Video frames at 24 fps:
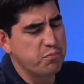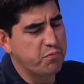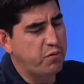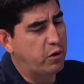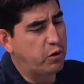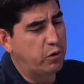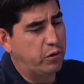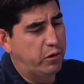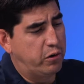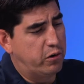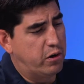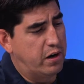
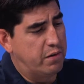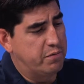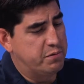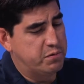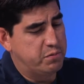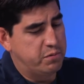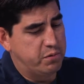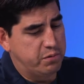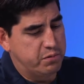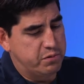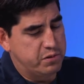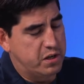earlier on,
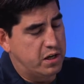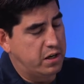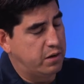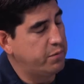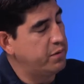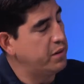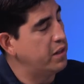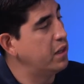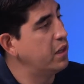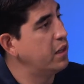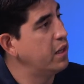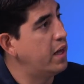we were talking
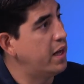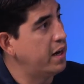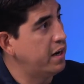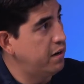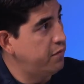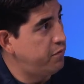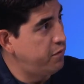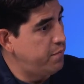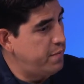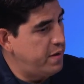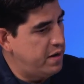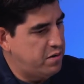with a lot of
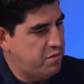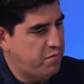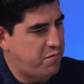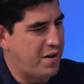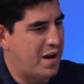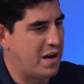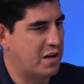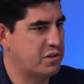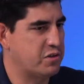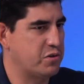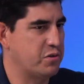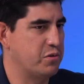different
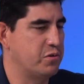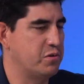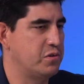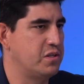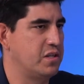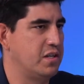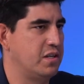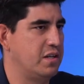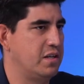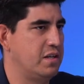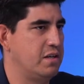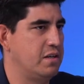manufacturers,
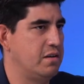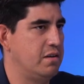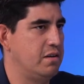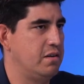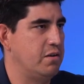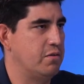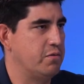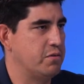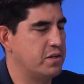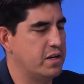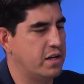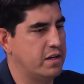and
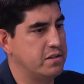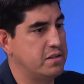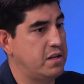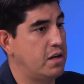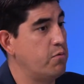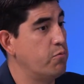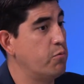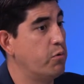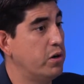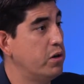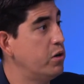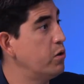kind of saying,
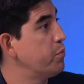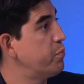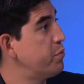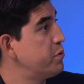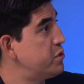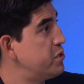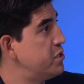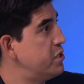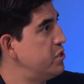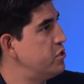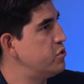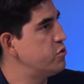what are your
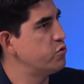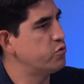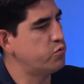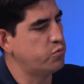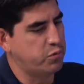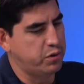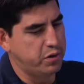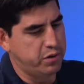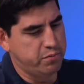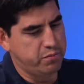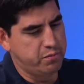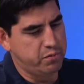procedures?
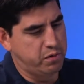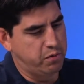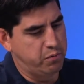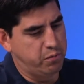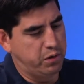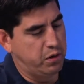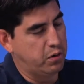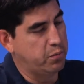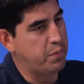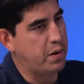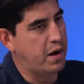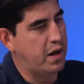What are
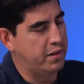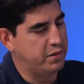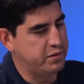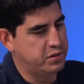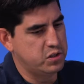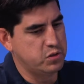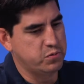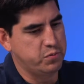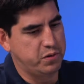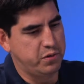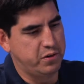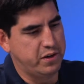your
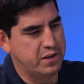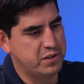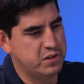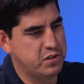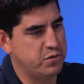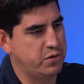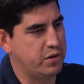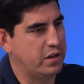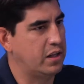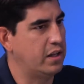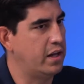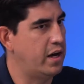policies? What are you guys
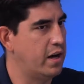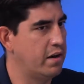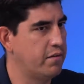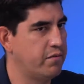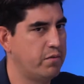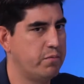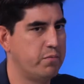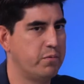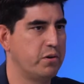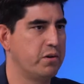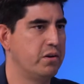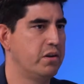doing? A lot of
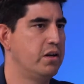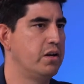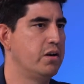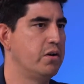them were,